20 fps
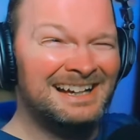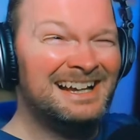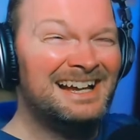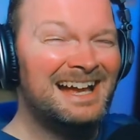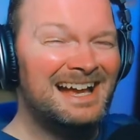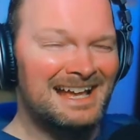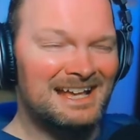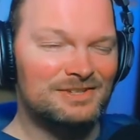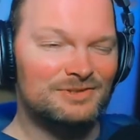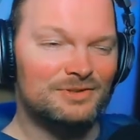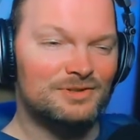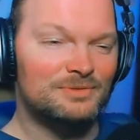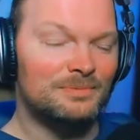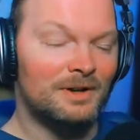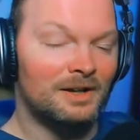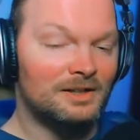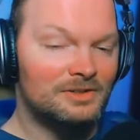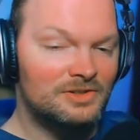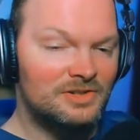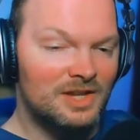it's just
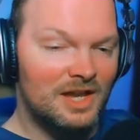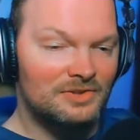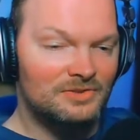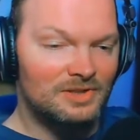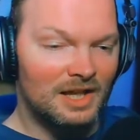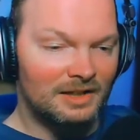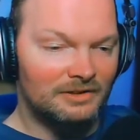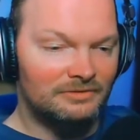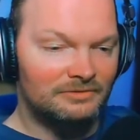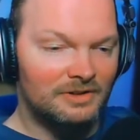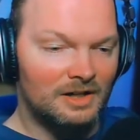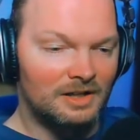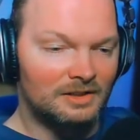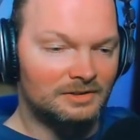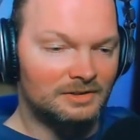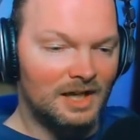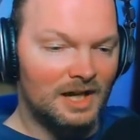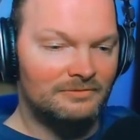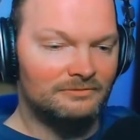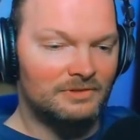it sounds like
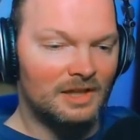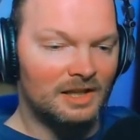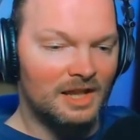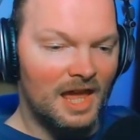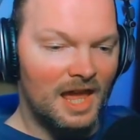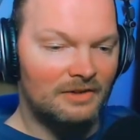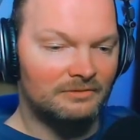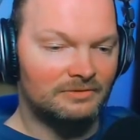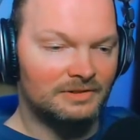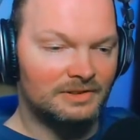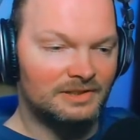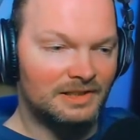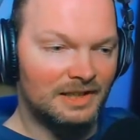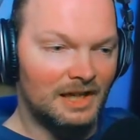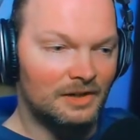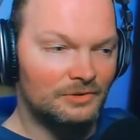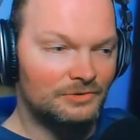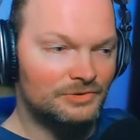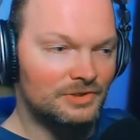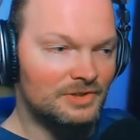fun. I've done everything
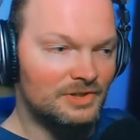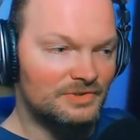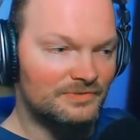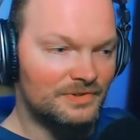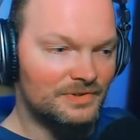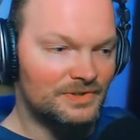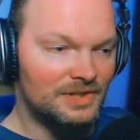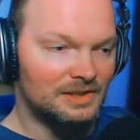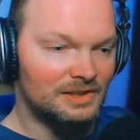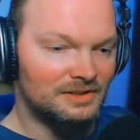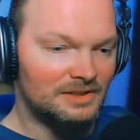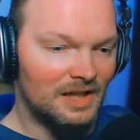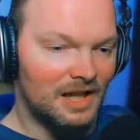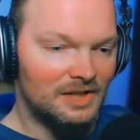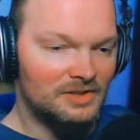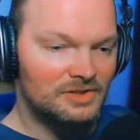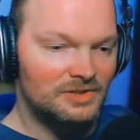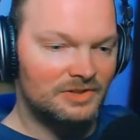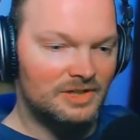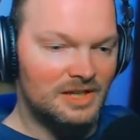else in this facility. I
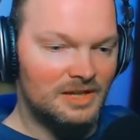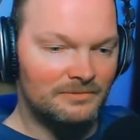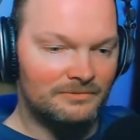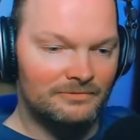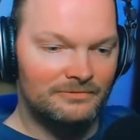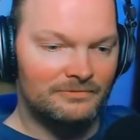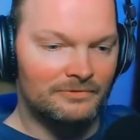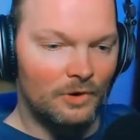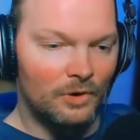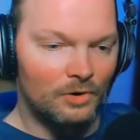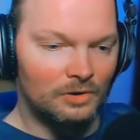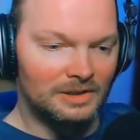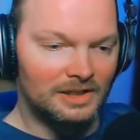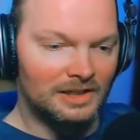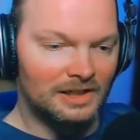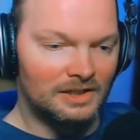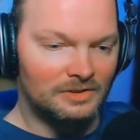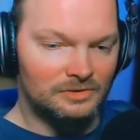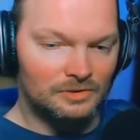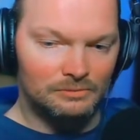just keep
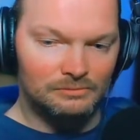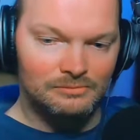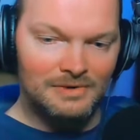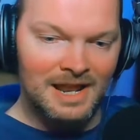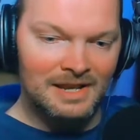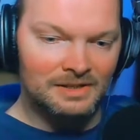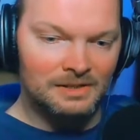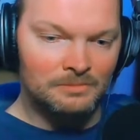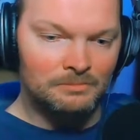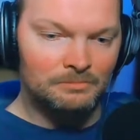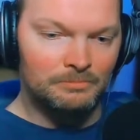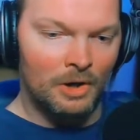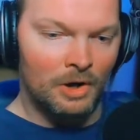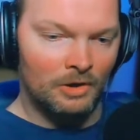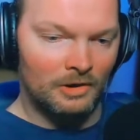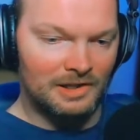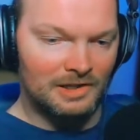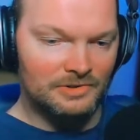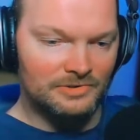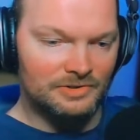falling into random
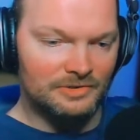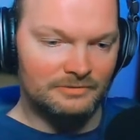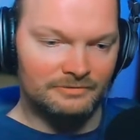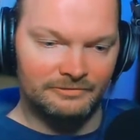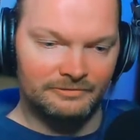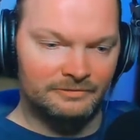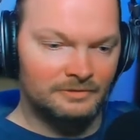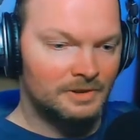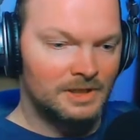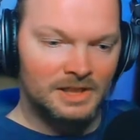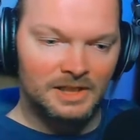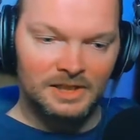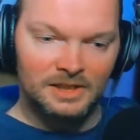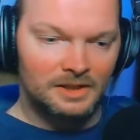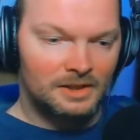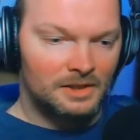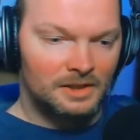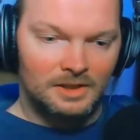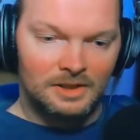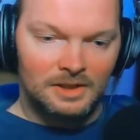pockets of
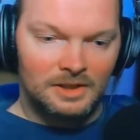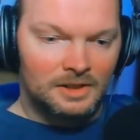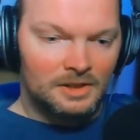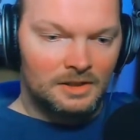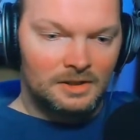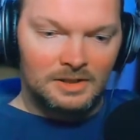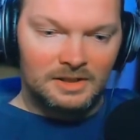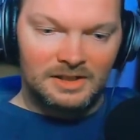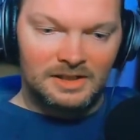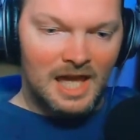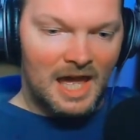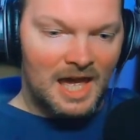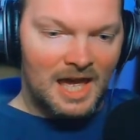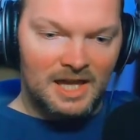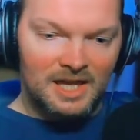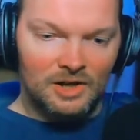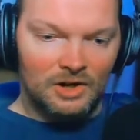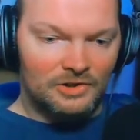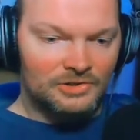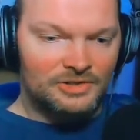
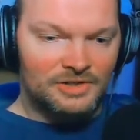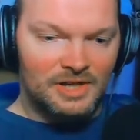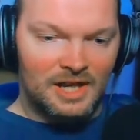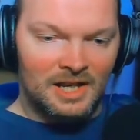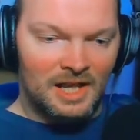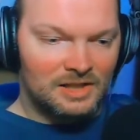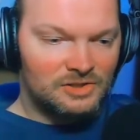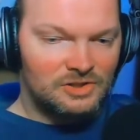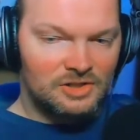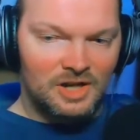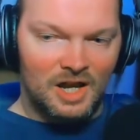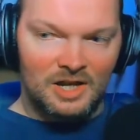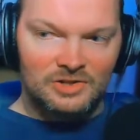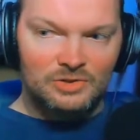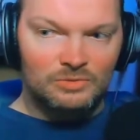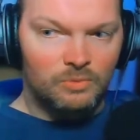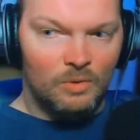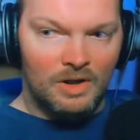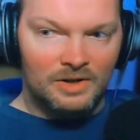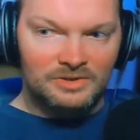chaos and I
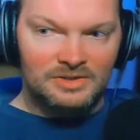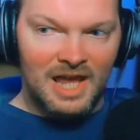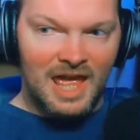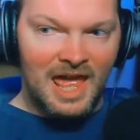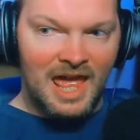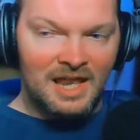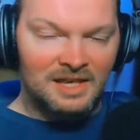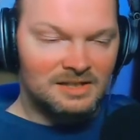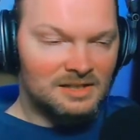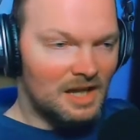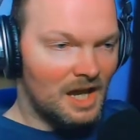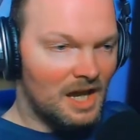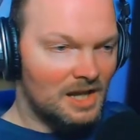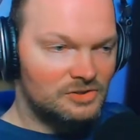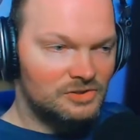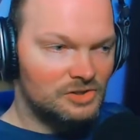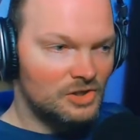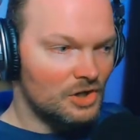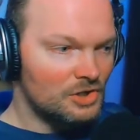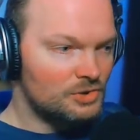just want to end it. I
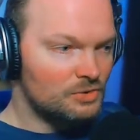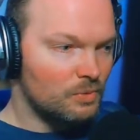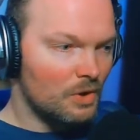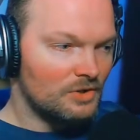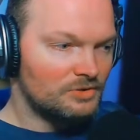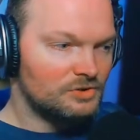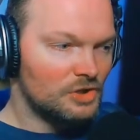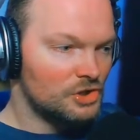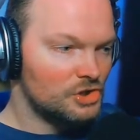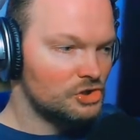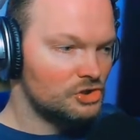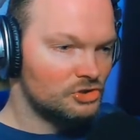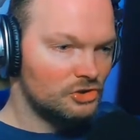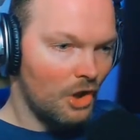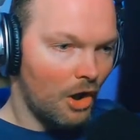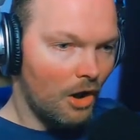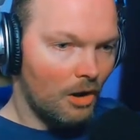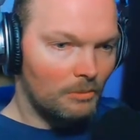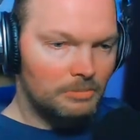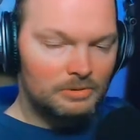just want to
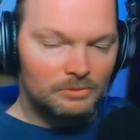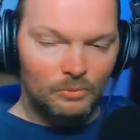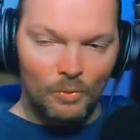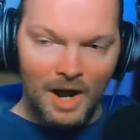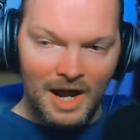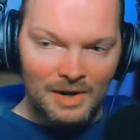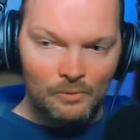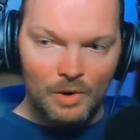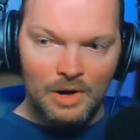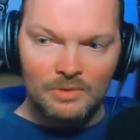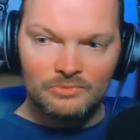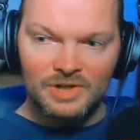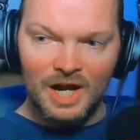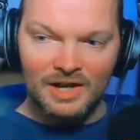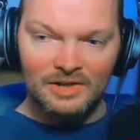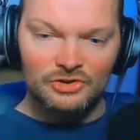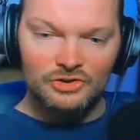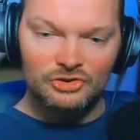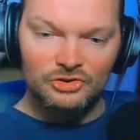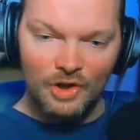stop. Why won't
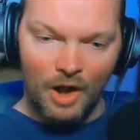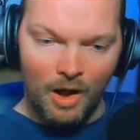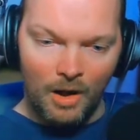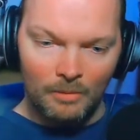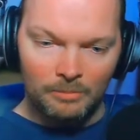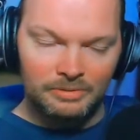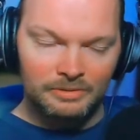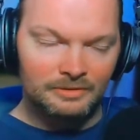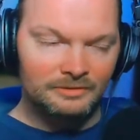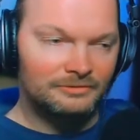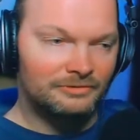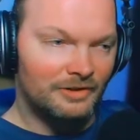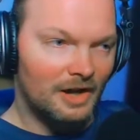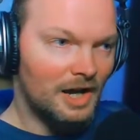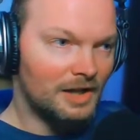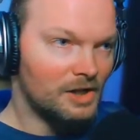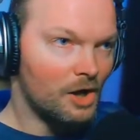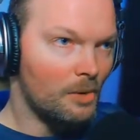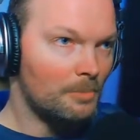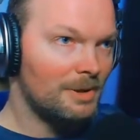I stop?
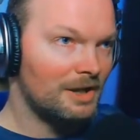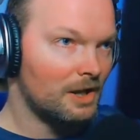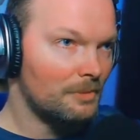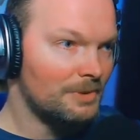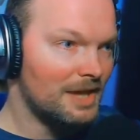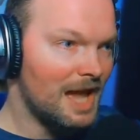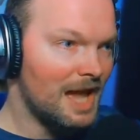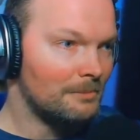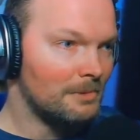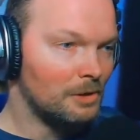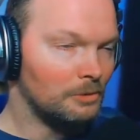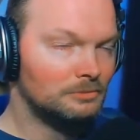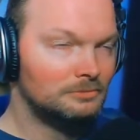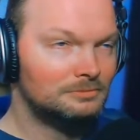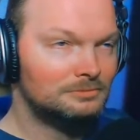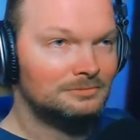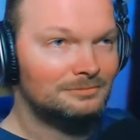Fine, I'll pick up the ammo. Sir!